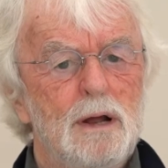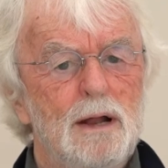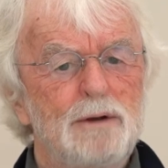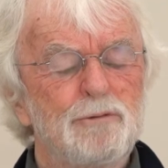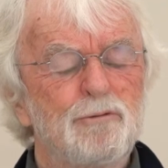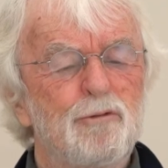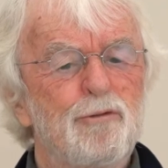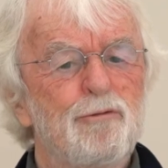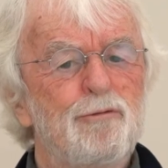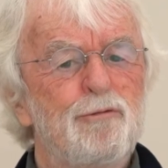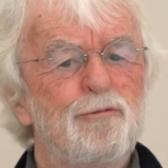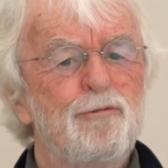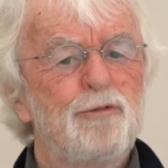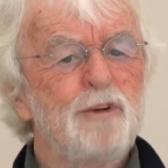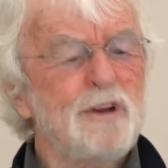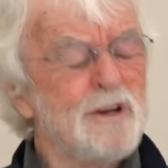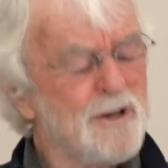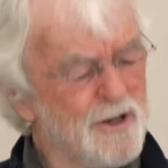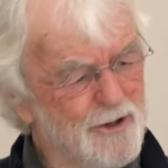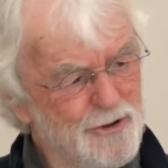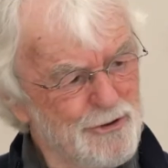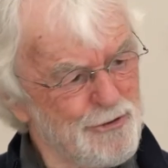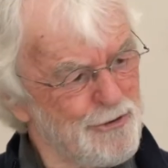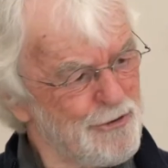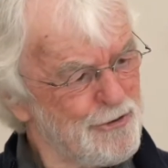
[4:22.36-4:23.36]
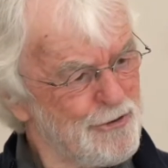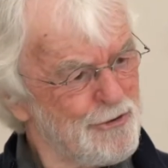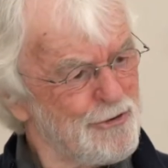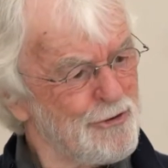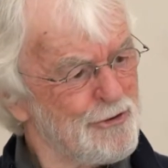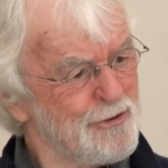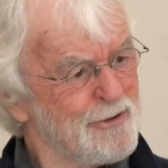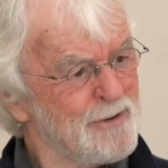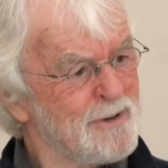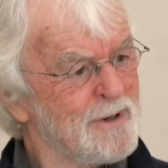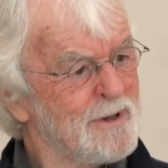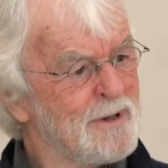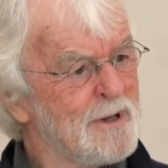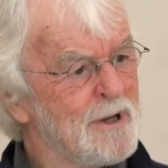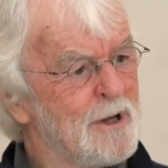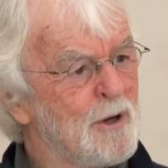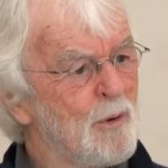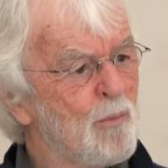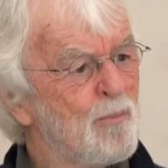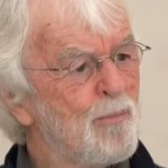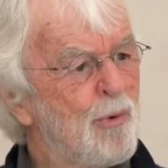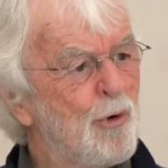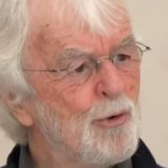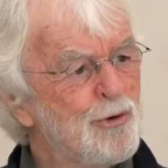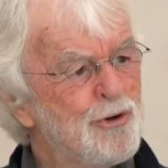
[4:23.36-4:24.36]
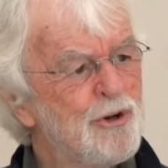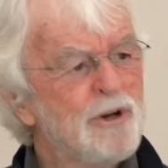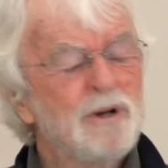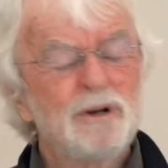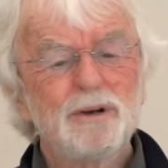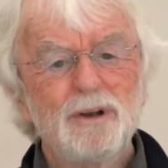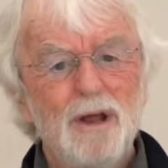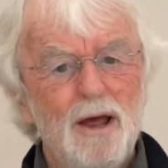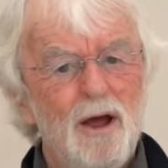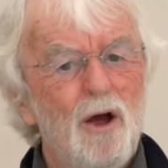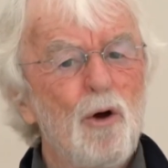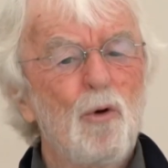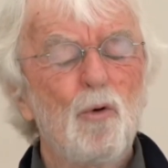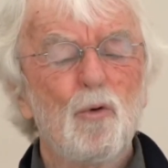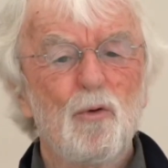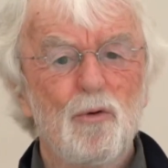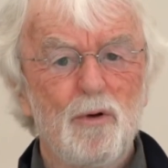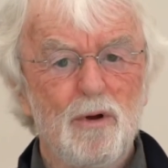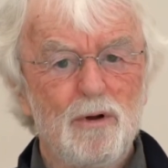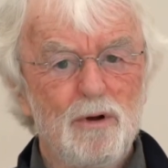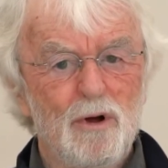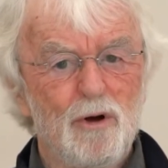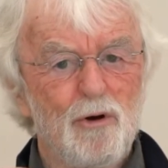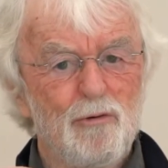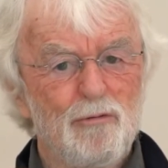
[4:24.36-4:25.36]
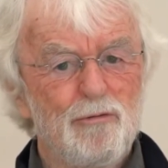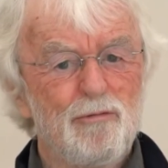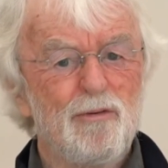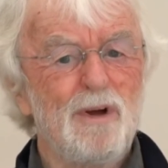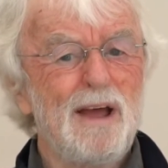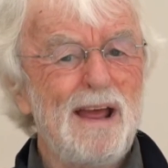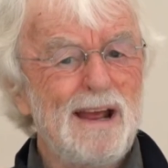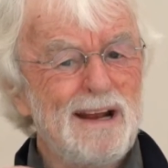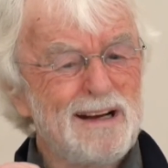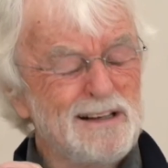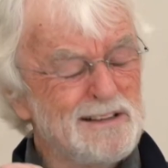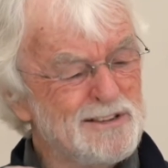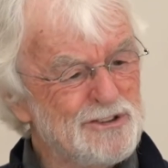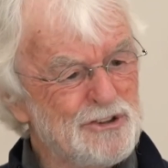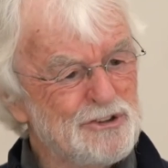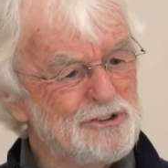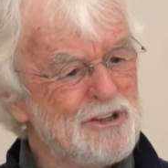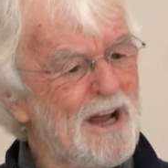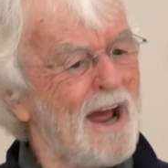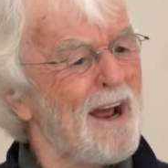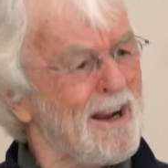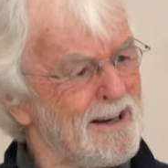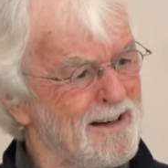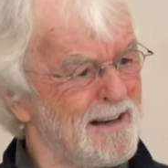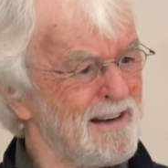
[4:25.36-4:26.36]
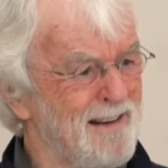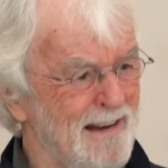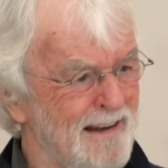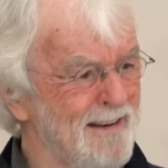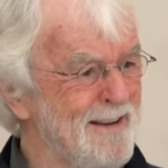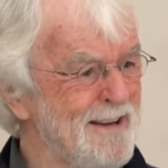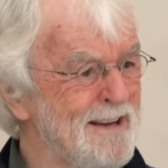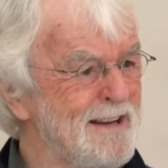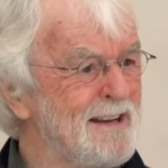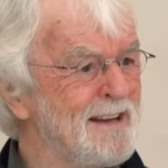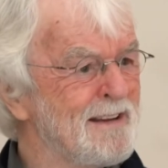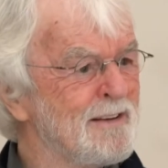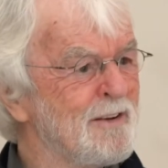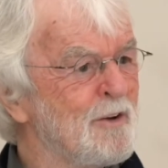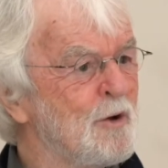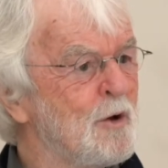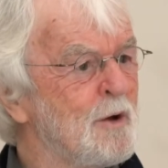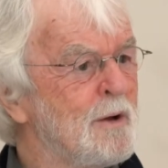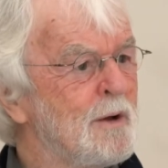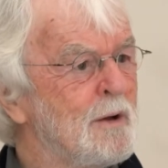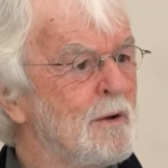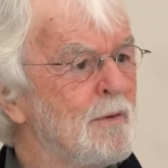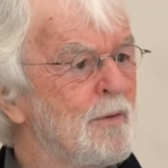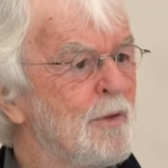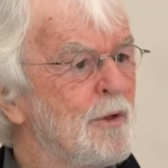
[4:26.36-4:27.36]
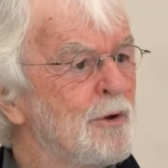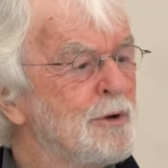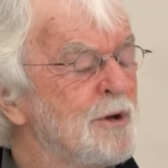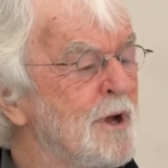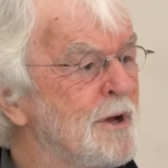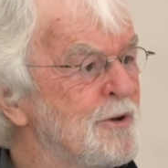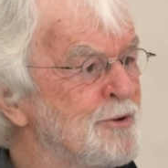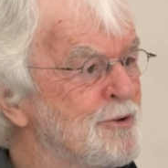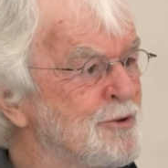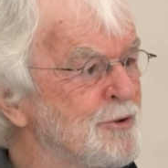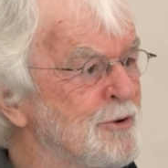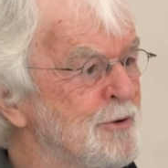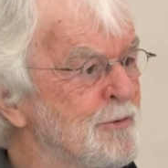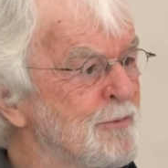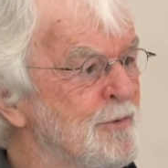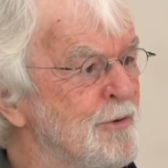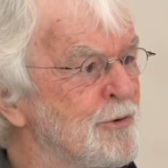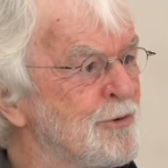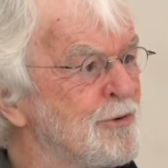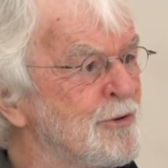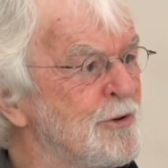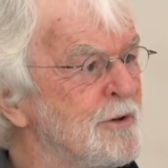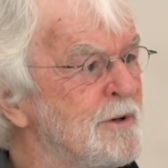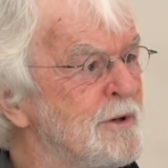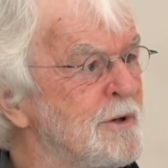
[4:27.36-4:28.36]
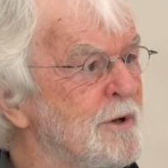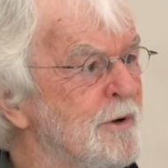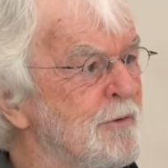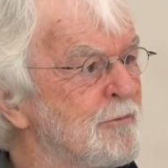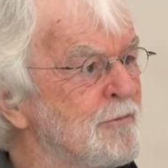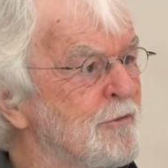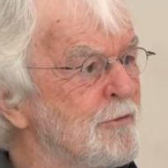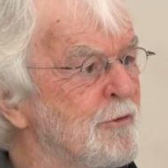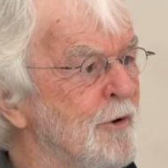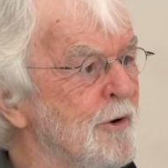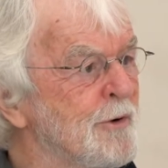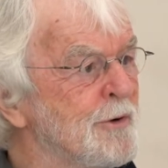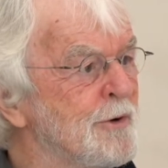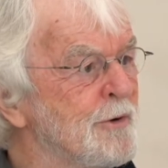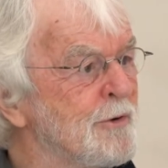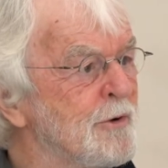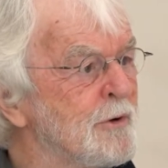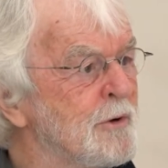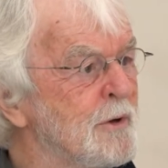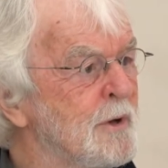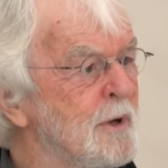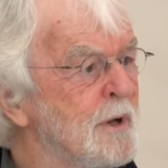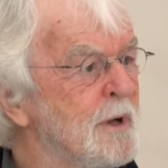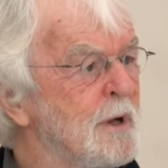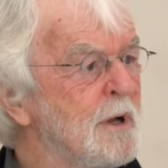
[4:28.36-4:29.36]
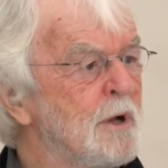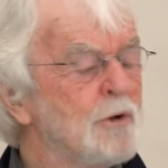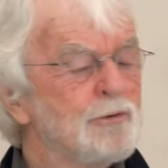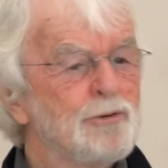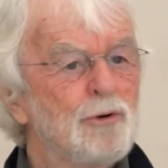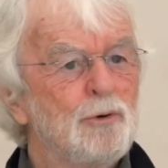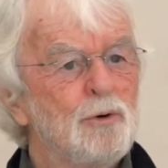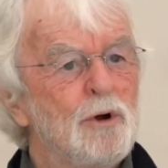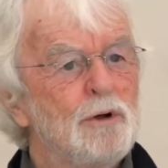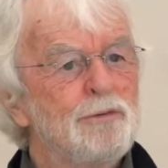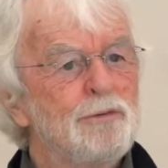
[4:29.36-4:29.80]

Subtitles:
fierce putting down of exactly the nature of the scene in front. So I